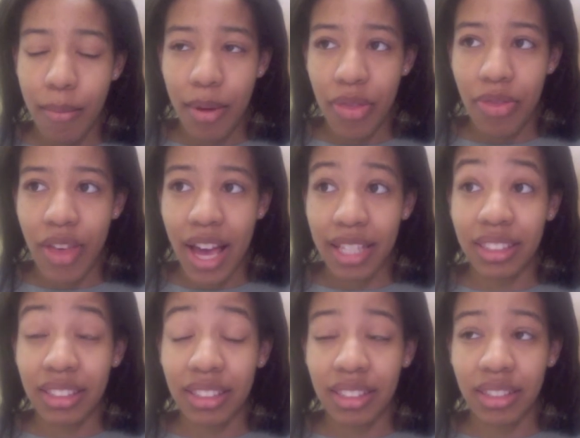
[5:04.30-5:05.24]
But
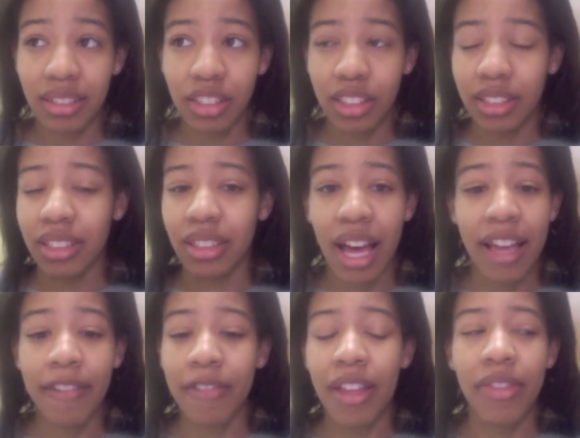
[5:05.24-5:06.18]
that's just
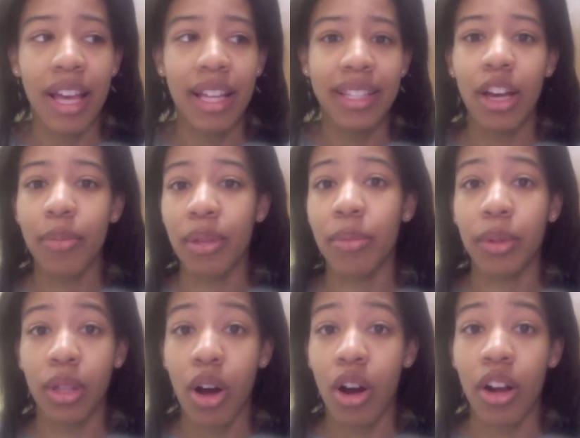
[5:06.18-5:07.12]
life, and that's how
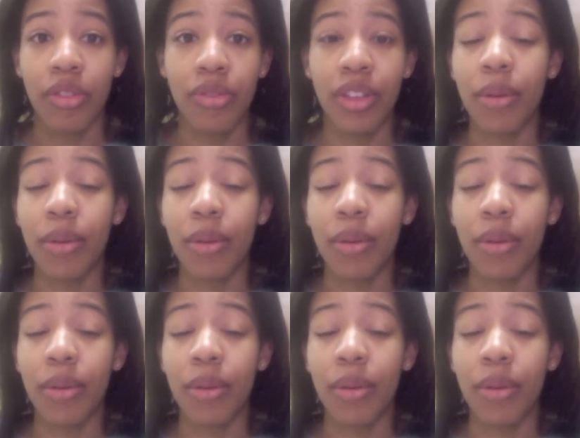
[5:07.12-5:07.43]
people are.